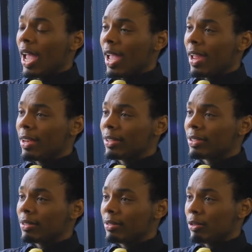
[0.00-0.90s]

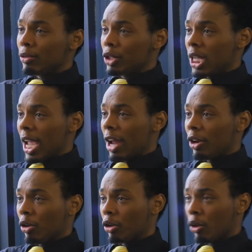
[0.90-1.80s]
and she
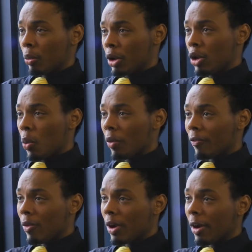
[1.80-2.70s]
had her career going
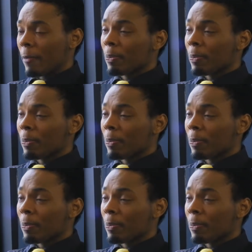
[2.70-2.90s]
for her.